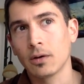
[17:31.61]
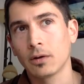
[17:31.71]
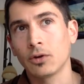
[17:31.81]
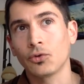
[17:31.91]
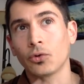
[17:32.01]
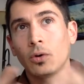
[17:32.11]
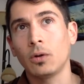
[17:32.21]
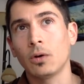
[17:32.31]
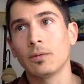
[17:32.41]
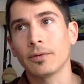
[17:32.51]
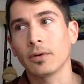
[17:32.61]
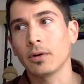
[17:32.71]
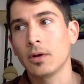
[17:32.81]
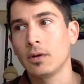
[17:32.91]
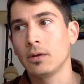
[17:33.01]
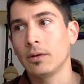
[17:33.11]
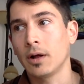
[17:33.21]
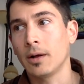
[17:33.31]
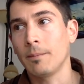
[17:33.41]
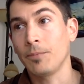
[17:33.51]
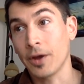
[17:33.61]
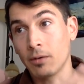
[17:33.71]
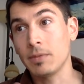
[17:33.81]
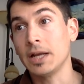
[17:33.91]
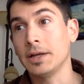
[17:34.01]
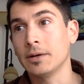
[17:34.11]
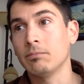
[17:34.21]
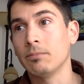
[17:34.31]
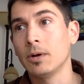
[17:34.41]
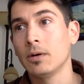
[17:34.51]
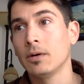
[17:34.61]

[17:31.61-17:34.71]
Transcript: control over um, their medium